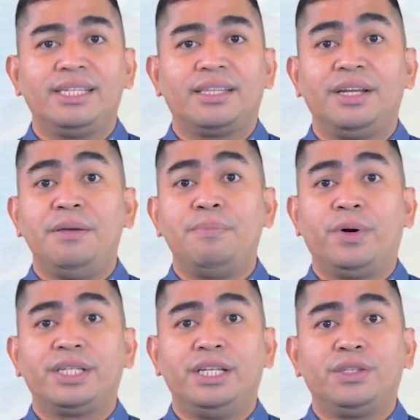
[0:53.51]
that are
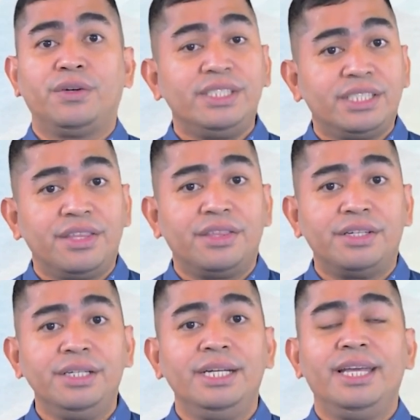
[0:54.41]
important to
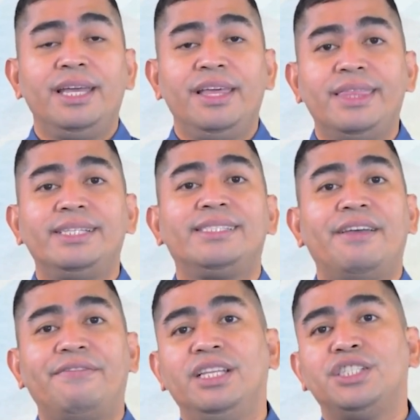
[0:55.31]
consider in this
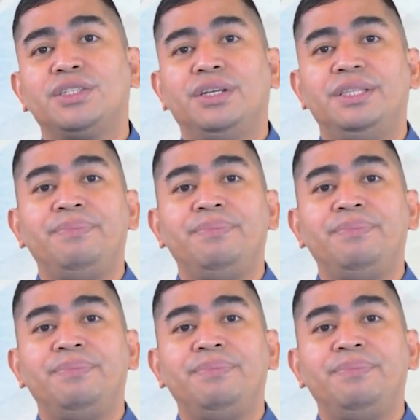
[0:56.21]
definition.